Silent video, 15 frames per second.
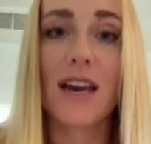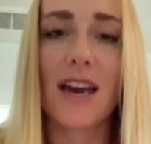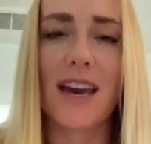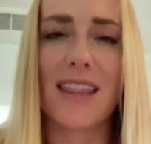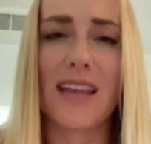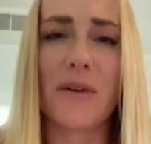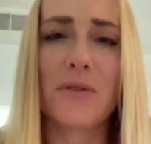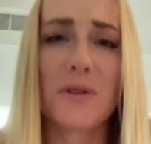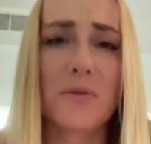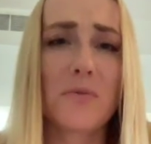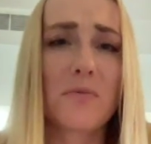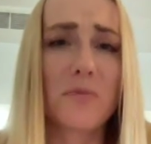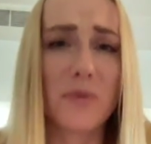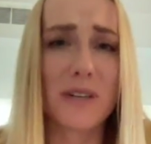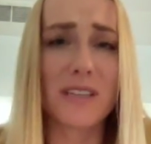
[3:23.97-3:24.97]
And that was a
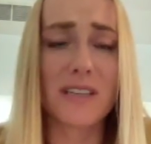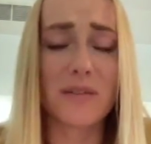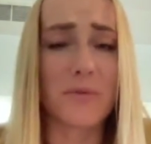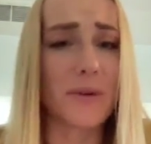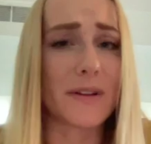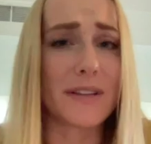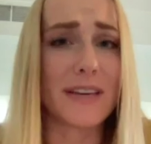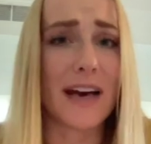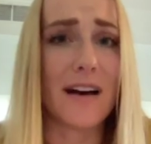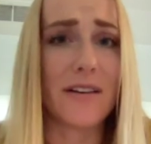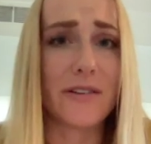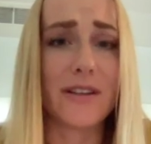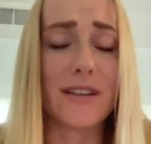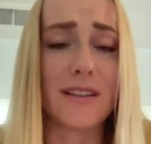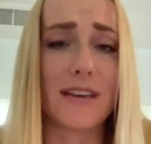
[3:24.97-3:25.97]
really, really
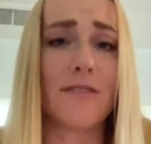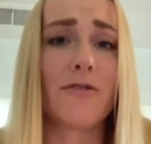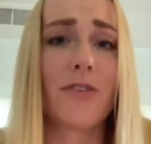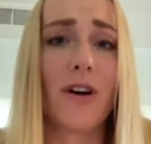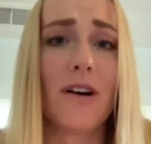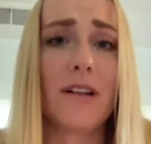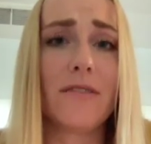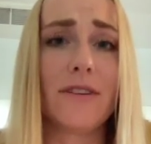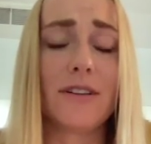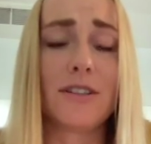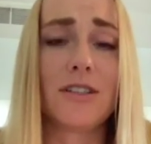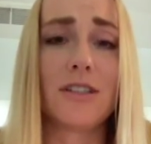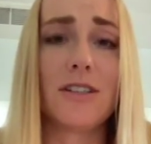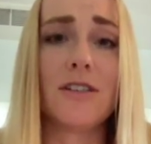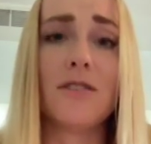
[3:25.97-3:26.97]
healthy thing for all of us
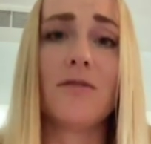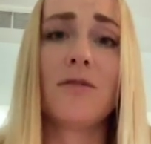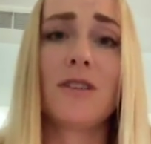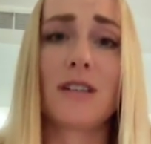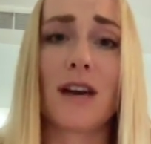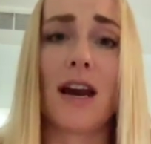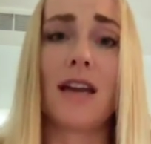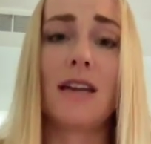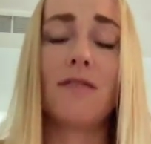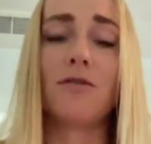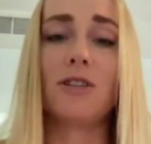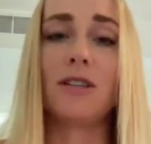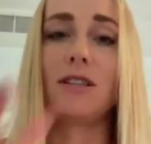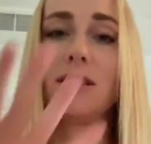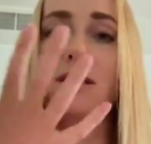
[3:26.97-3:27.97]
to do, to kind of
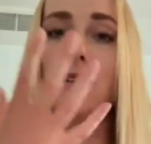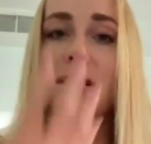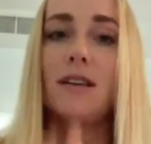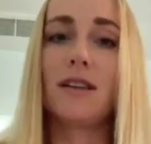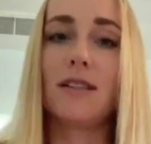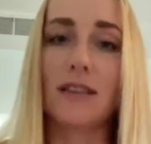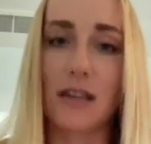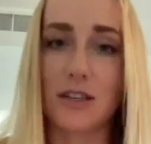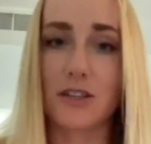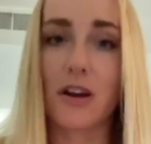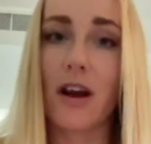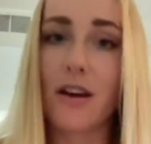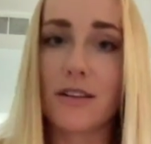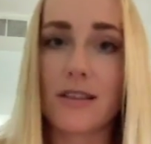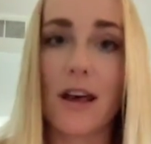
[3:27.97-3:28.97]
just center
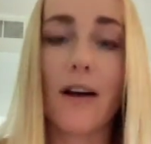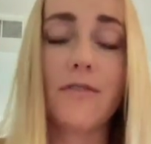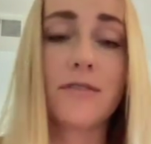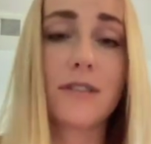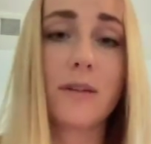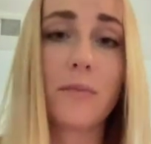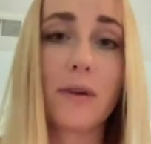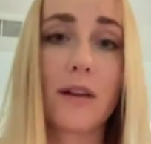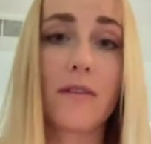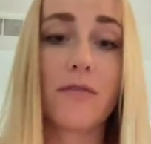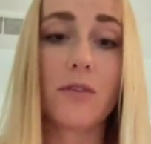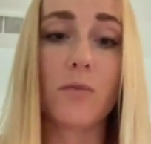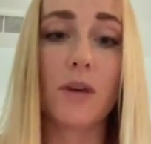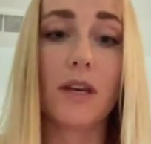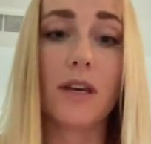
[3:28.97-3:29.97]
ourselves in the middle of
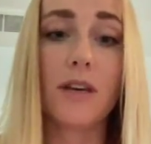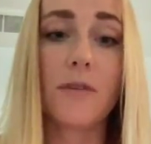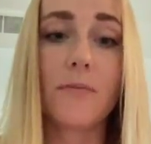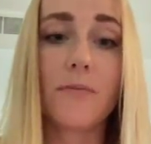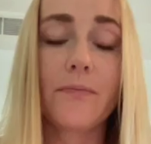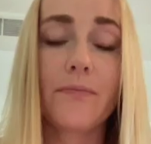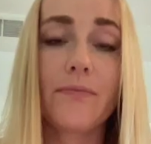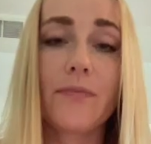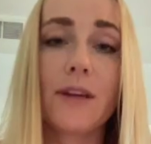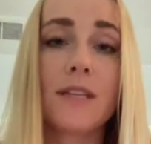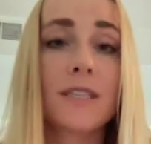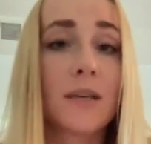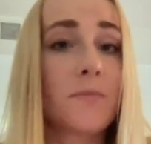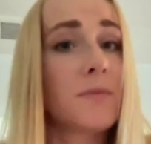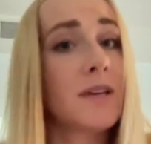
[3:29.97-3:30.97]
the week. It's
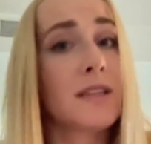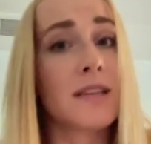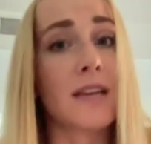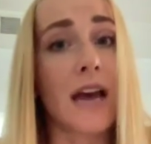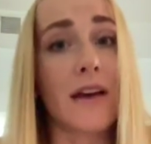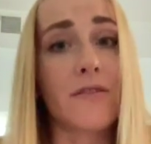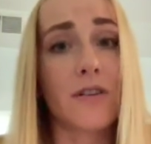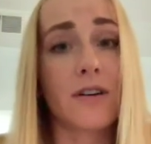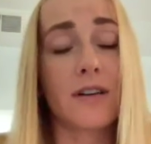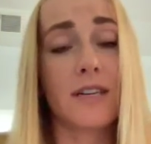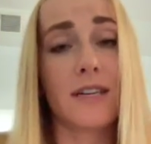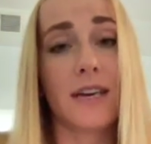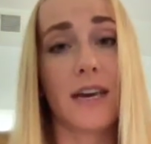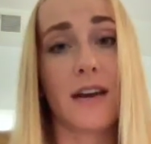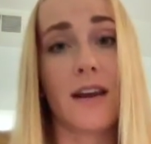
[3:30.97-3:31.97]
something that I've already
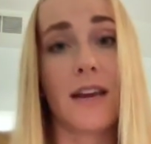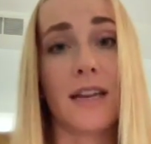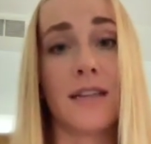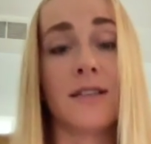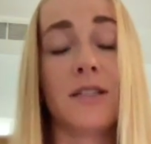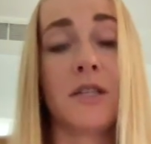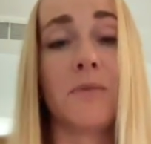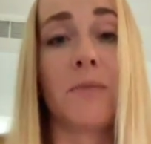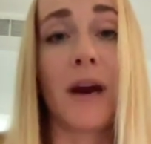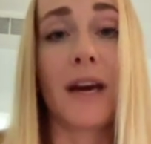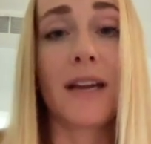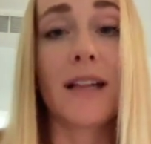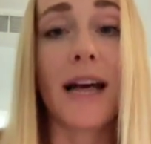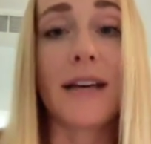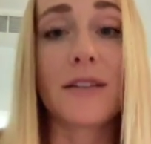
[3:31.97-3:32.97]
carried into my
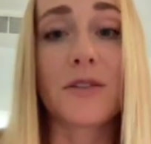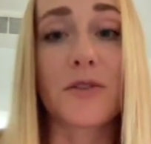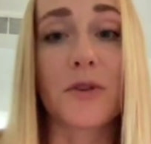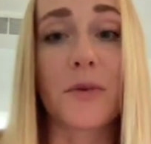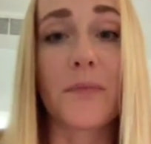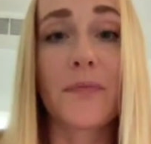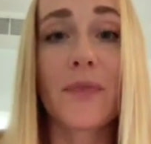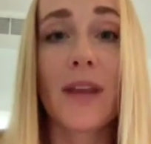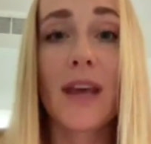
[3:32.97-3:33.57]
classroom